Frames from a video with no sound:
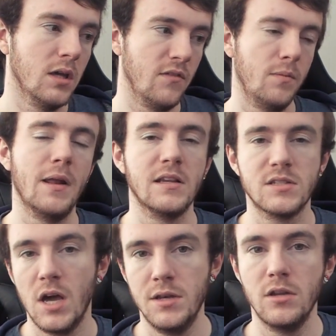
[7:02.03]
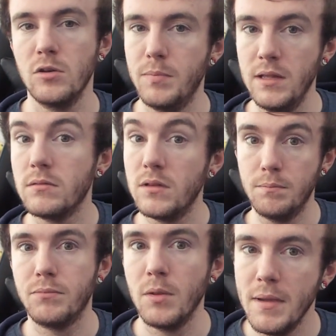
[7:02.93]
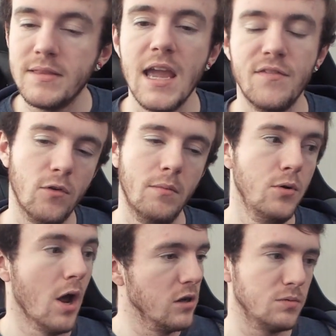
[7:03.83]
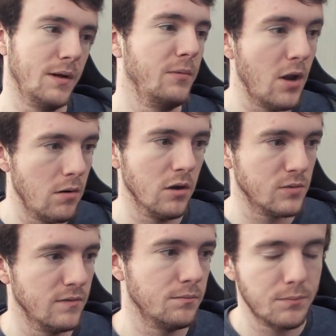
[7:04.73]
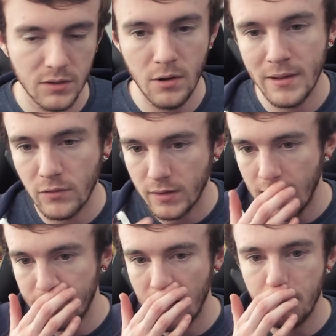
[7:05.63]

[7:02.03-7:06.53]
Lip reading: If you're playing Sun, it could be the midday form. Who knows? We don't know, because I got the game yet.